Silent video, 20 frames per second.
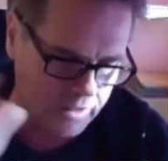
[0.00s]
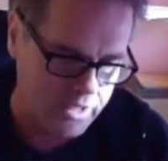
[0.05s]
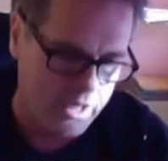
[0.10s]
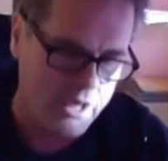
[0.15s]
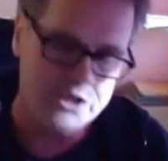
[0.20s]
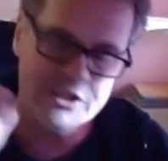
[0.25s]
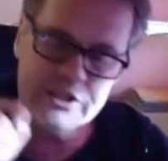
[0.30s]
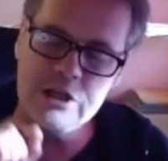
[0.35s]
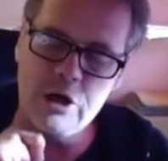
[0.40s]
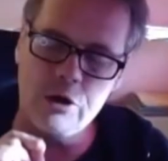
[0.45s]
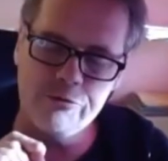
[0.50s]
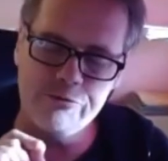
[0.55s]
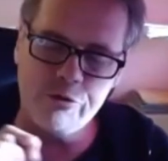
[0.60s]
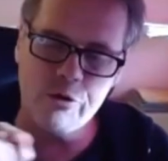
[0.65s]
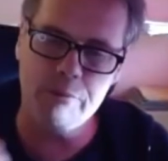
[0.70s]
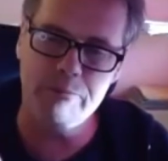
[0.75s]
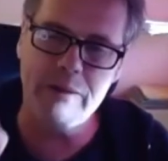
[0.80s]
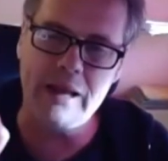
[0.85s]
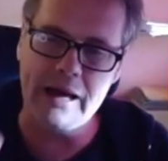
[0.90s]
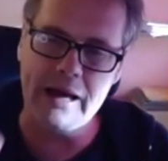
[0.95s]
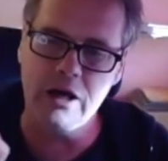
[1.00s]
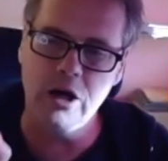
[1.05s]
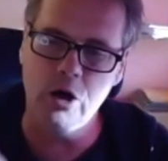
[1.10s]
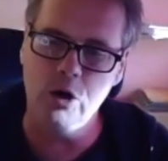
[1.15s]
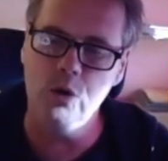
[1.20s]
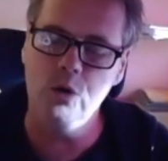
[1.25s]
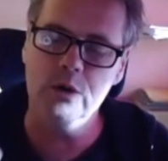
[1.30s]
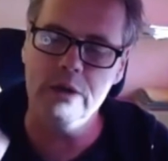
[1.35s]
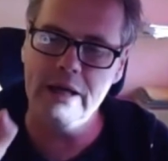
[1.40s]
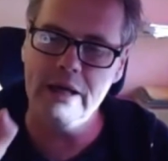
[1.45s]
solve for a black
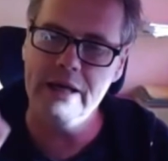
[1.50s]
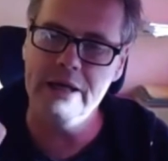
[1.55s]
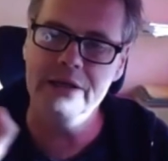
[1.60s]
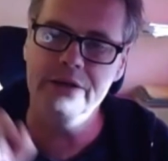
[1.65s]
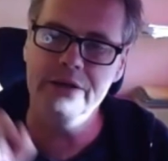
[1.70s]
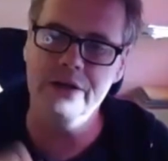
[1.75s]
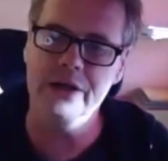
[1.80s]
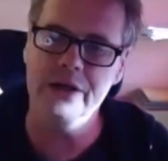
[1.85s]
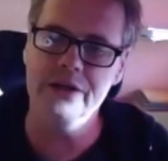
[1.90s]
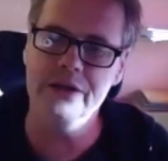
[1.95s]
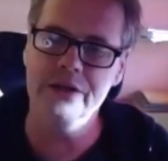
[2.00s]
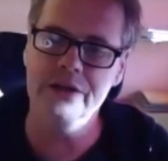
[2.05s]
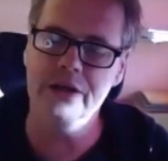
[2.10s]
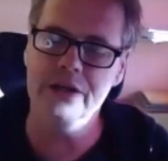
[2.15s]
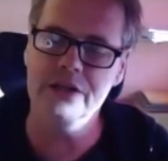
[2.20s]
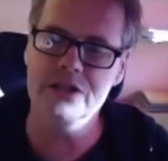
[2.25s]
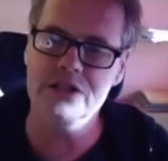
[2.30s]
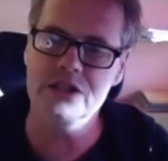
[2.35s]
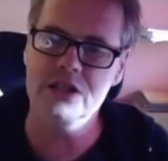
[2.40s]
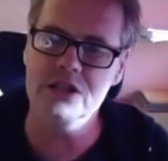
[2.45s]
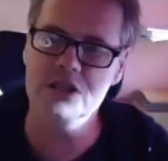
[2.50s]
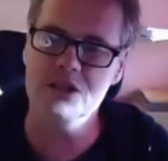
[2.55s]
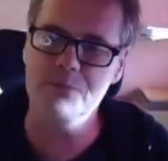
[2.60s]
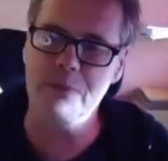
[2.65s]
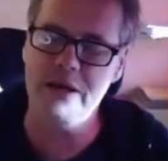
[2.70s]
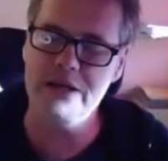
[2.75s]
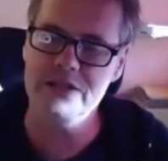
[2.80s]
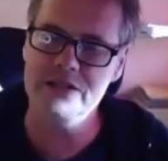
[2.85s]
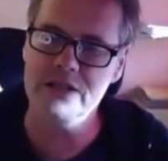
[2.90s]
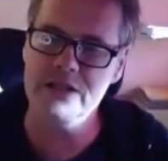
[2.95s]
hole in in a de Sitter
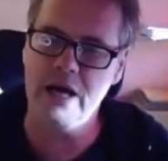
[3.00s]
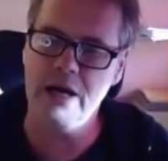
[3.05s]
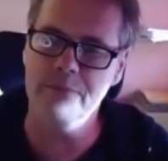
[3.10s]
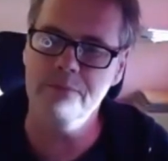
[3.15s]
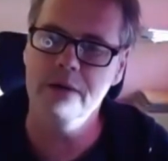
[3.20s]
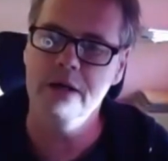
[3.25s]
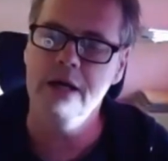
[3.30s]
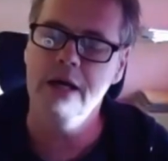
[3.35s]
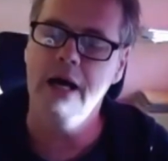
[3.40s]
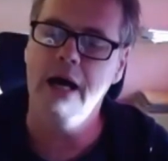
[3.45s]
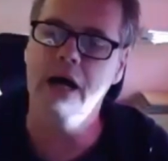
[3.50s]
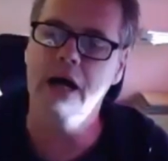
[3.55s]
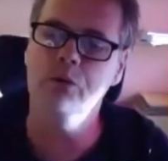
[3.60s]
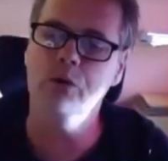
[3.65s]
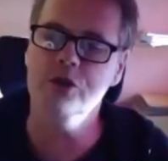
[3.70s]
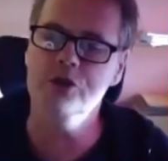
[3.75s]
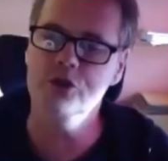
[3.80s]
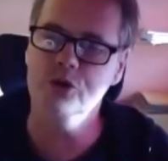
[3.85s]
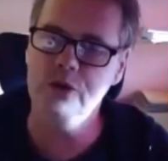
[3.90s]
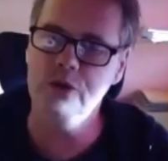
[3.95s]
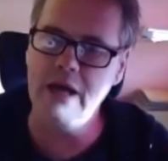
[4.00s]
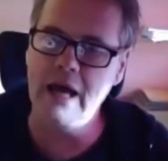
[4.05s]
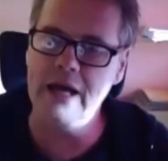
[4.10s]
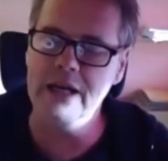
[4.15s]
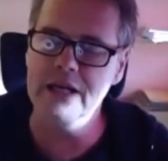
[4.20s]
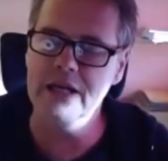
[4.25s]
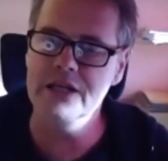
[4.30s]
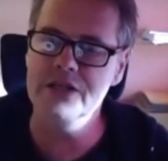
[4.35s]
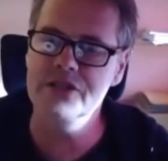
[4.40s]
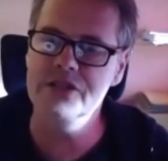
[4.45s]
spacetime, and what you get
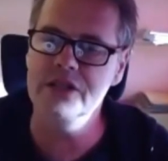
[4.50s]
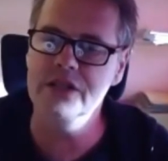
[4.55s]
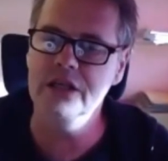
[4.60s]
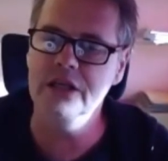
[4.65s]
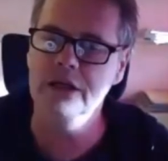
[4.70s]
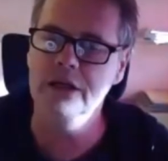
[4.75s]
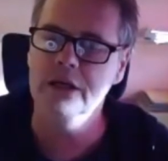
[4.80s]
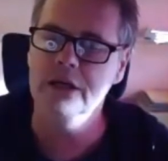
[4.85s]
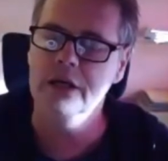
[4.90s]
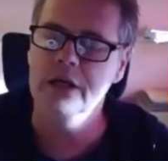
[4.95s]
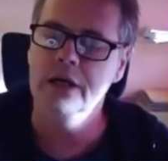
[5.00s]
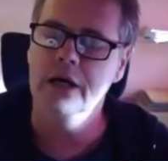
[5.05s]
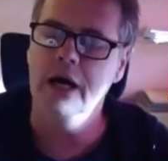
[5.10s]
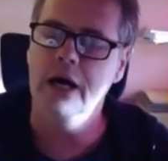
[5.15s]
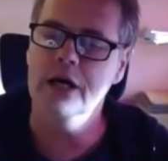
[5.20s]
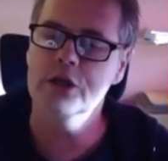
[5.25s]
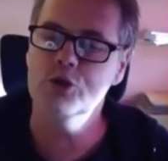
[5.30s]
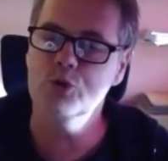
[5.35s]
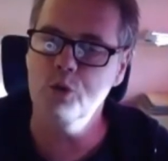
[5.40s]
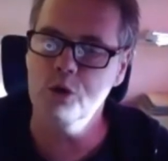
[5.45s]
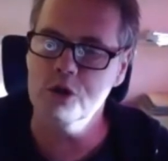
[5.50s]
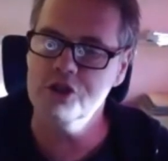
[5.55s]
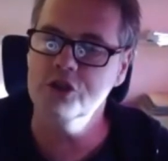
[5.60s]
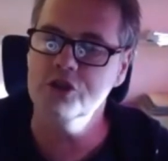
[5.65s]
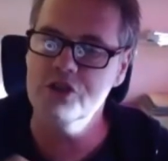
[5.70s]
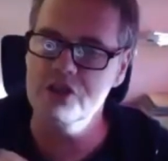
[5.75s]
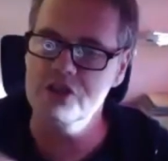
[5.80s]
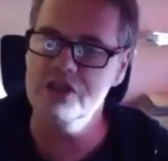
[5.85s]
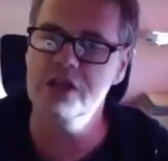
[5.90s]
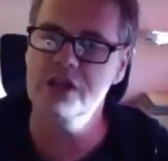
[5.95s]
is the Schwarzschild
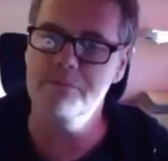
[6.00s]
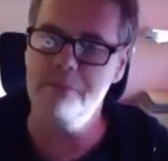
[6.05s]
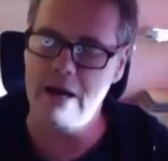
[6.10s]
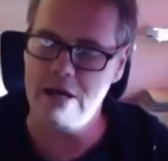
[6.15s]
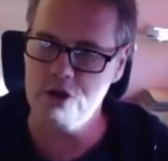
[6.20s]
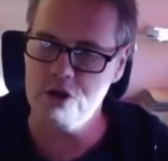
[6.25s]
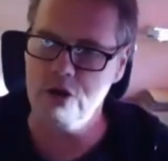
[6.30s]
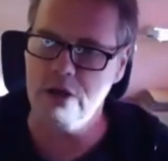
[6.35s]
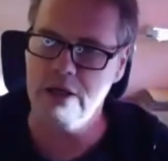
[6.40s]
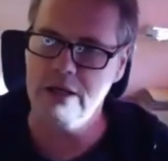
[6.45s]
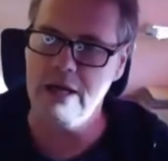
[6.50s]
de Sitter metric.